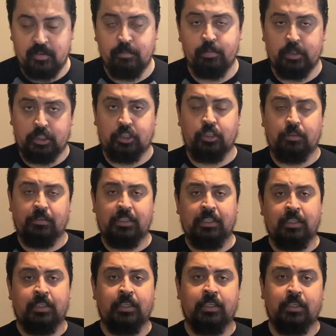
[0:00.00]
I'm pretty sure you've
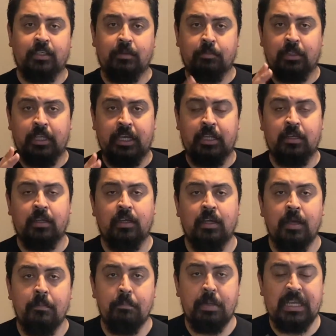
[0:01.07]
seen the Himalayan
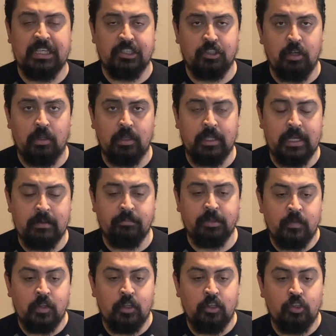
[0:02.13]
pink salt lamps.